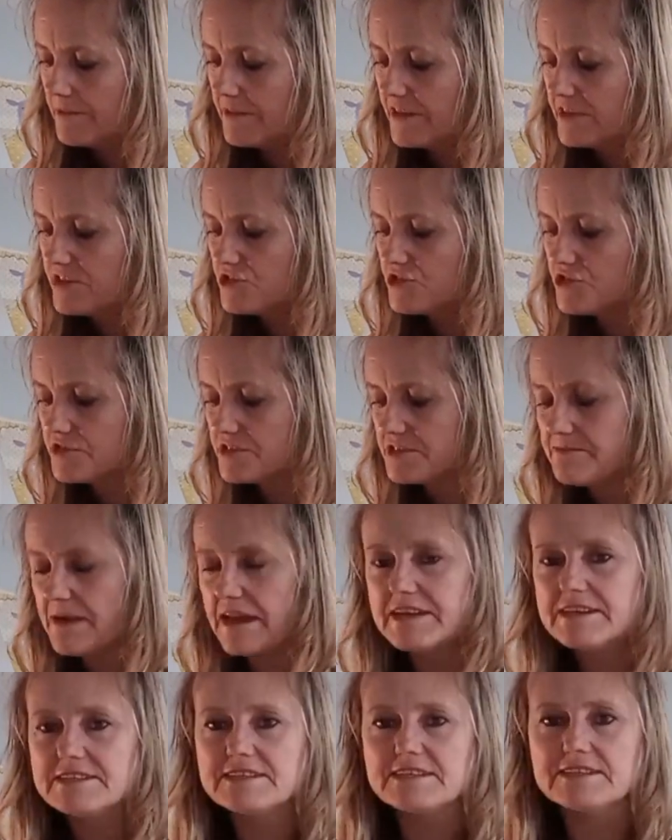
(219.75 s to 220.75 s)
This just
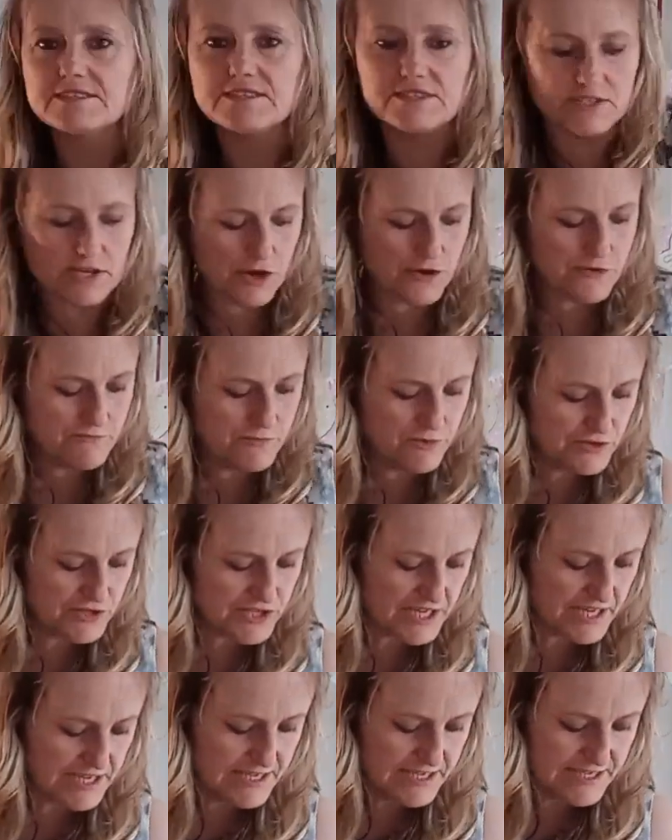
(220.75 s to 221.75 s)
makes it so much
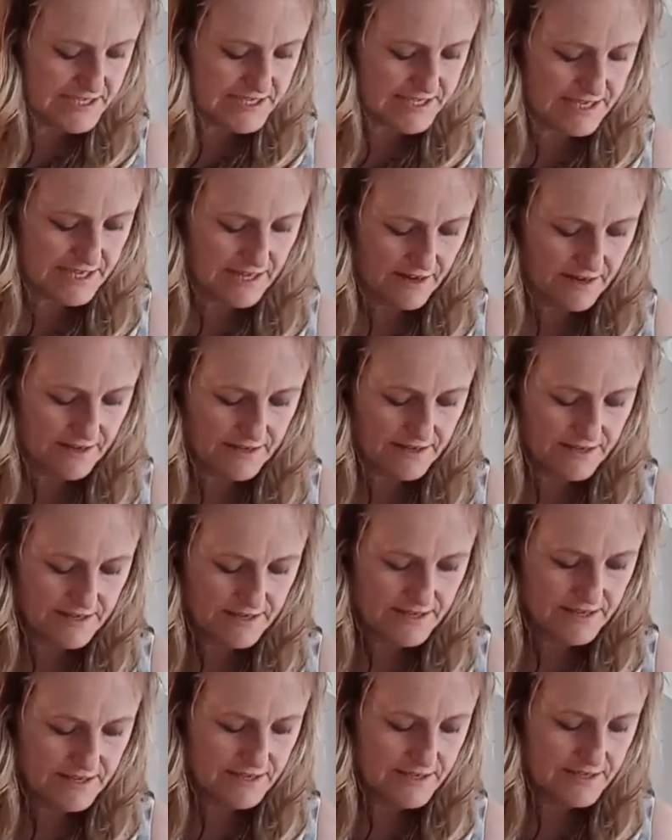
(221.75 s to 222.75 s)
easier
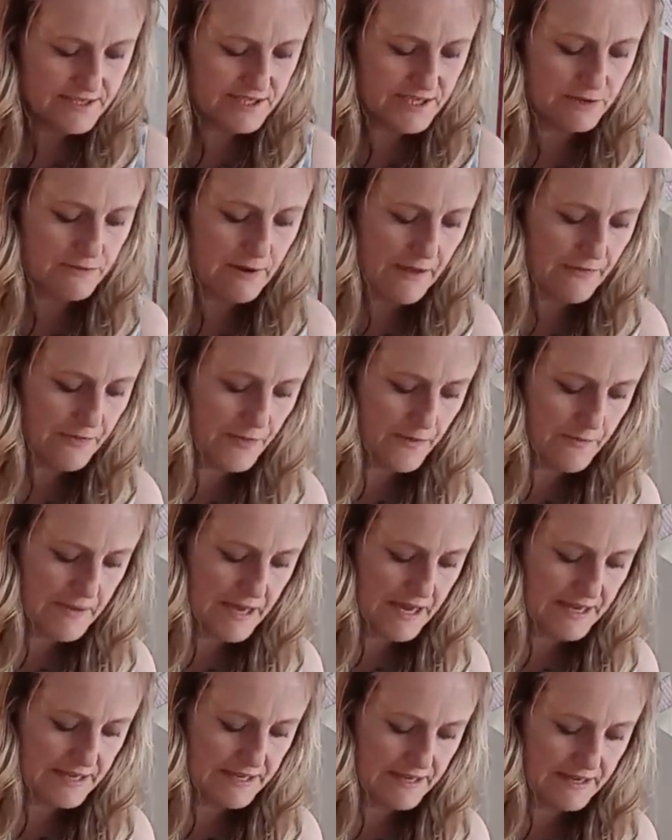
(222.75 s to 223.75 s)
to add them
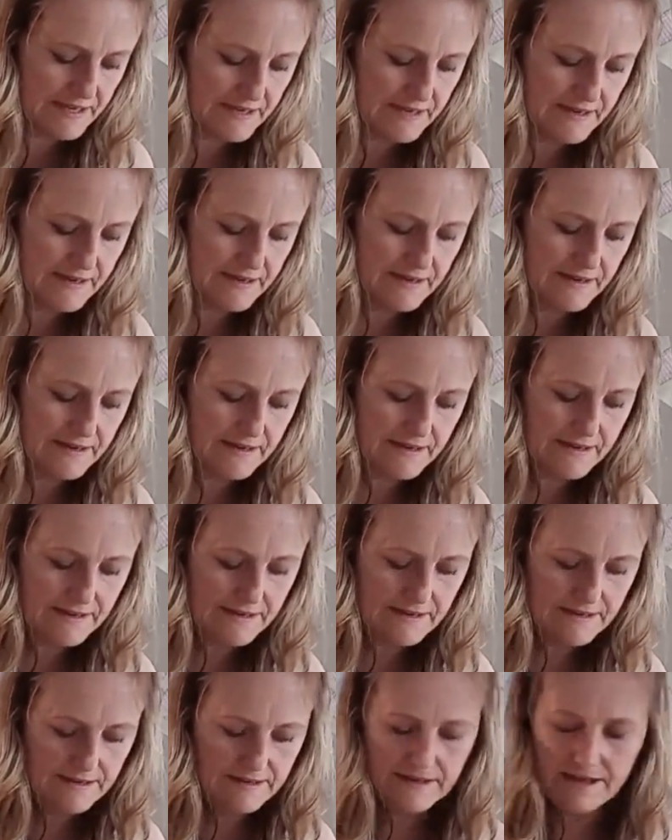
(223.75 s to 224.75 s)
in
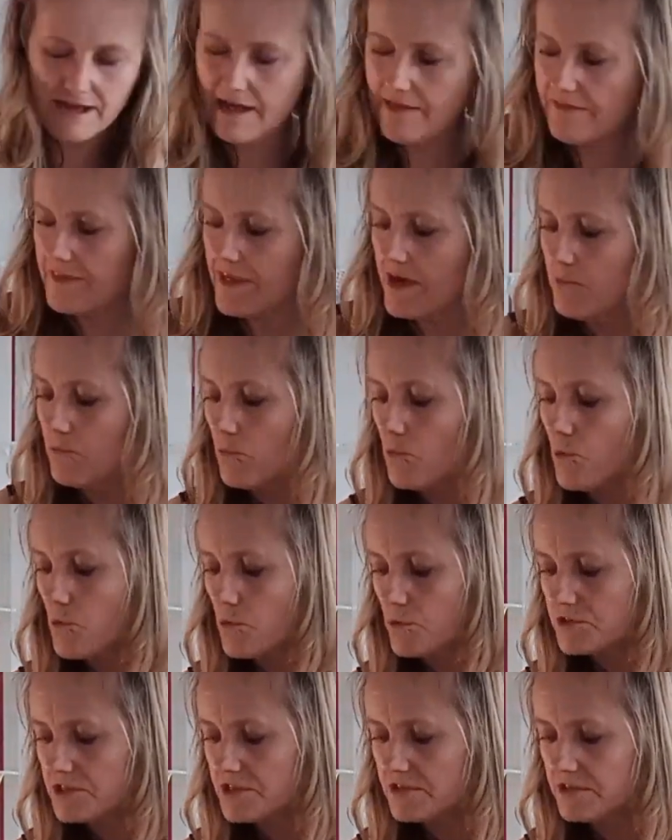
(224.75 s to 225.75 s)
and then
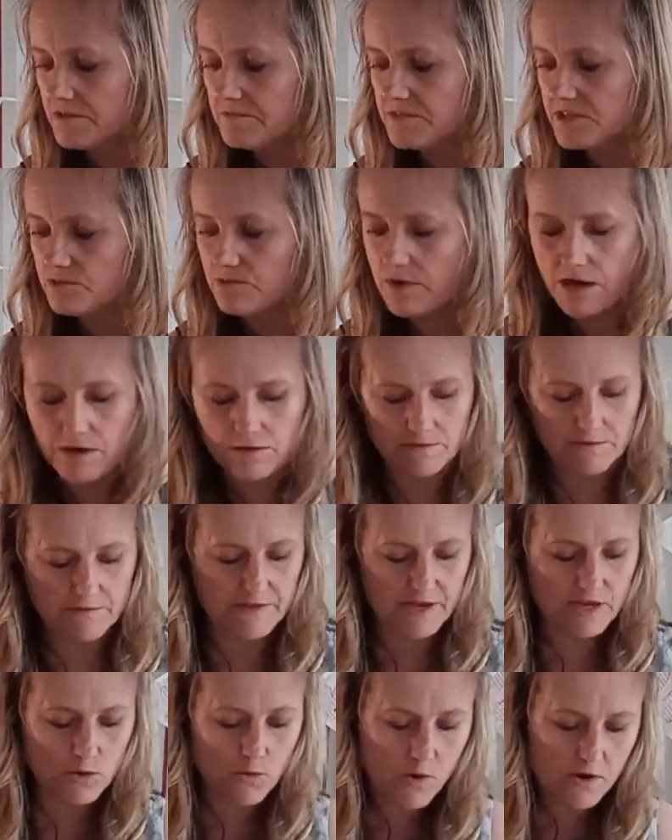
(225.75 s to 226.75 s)
water them as well.
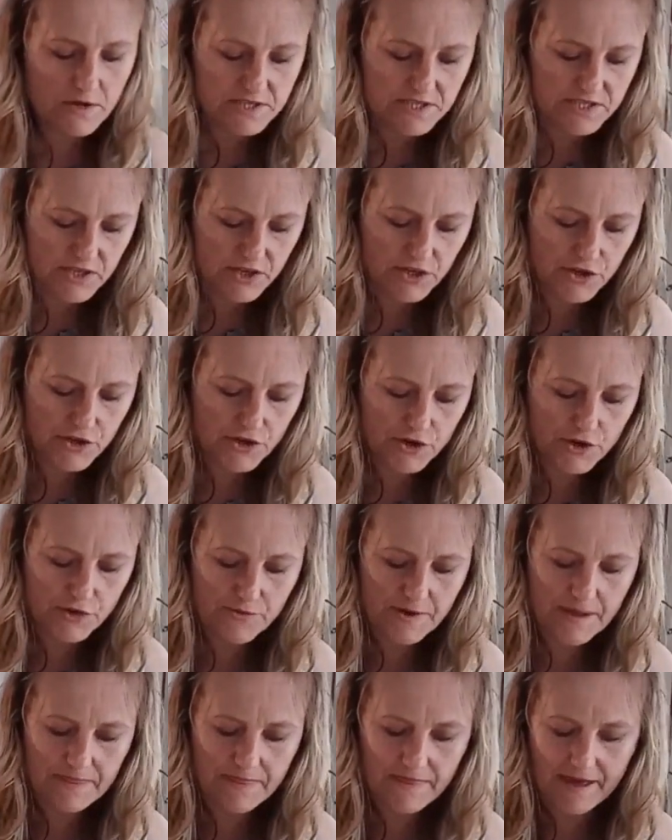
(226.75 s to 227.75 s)
They're quite secure
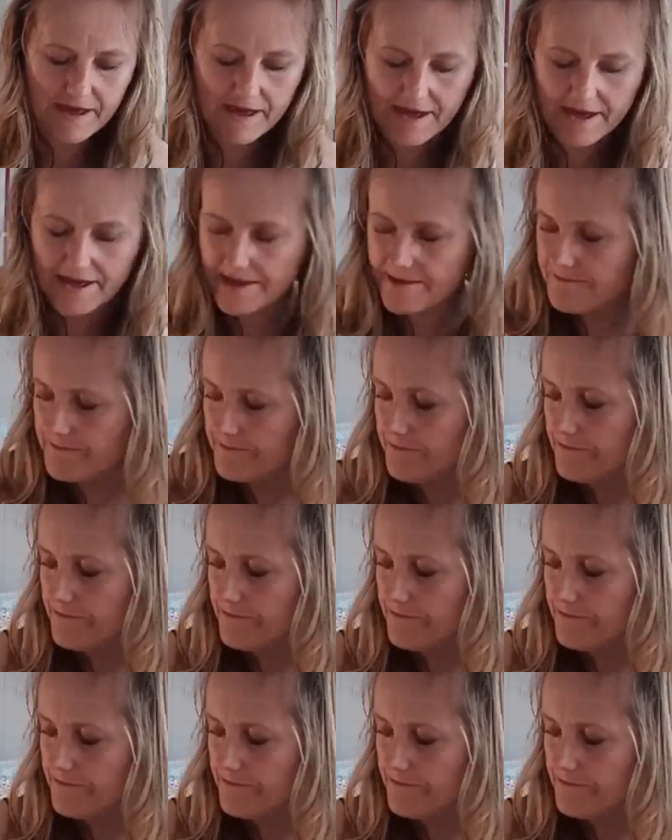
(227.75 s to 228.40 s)
in there,